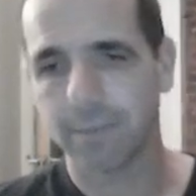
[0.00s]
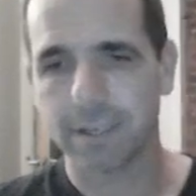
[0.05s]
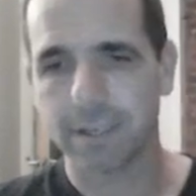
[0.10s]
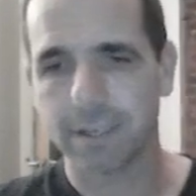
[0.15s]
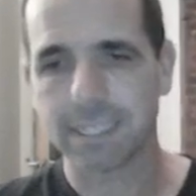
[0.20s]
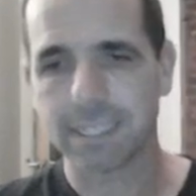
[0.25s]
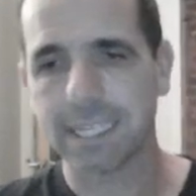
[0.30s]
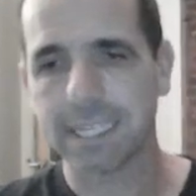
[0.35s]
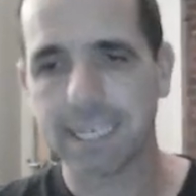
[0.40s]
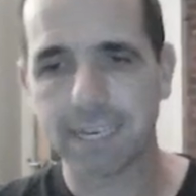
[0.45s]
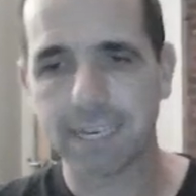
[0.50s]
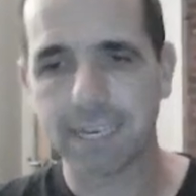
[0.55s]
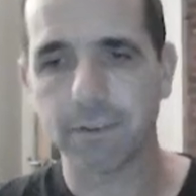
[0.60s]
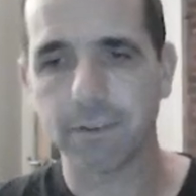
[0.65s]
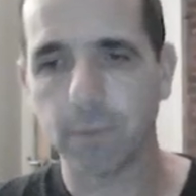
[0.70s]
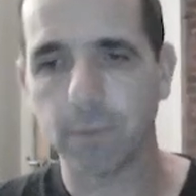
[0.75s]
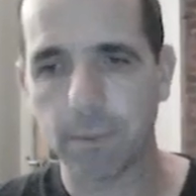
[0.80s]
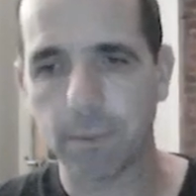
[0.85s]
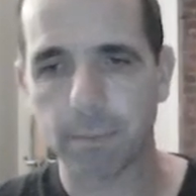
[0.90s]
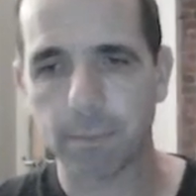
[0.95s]
I say they gave the
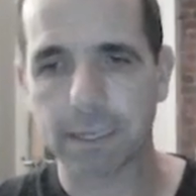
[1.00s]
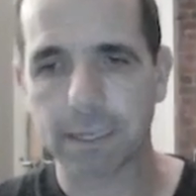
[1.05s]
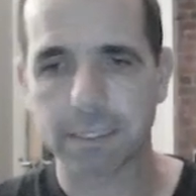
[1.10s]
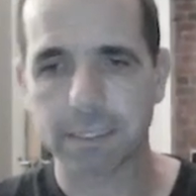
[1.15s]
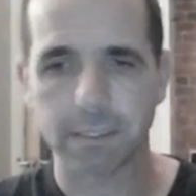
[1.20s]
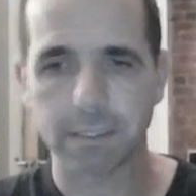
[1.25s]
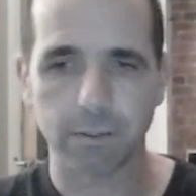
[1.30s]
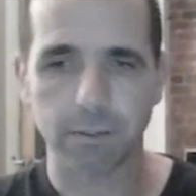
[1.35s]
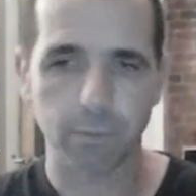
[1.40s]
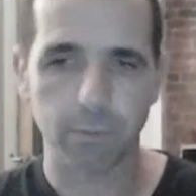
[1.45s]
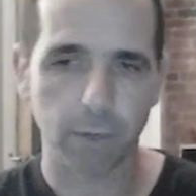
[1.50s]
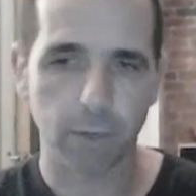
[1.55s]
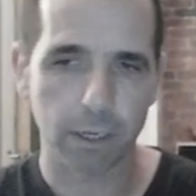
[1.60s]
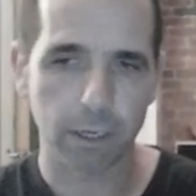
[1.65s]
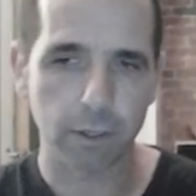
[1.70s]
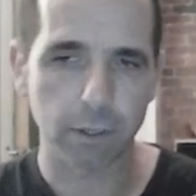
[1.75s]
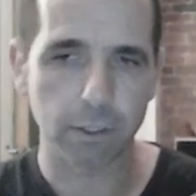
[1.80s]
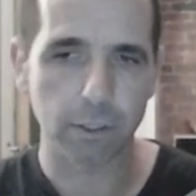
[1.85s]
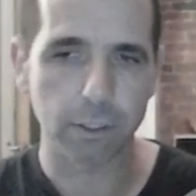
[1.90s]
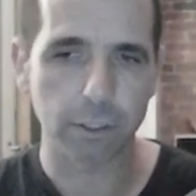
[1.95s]
win back to white. A
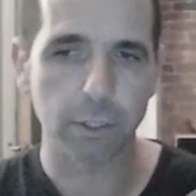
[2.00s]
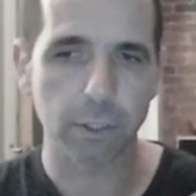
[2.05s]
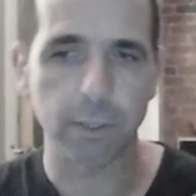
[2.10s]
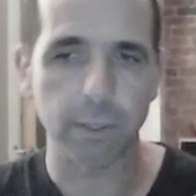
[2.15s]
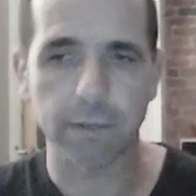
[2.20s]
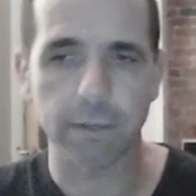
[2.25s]
lot of the toing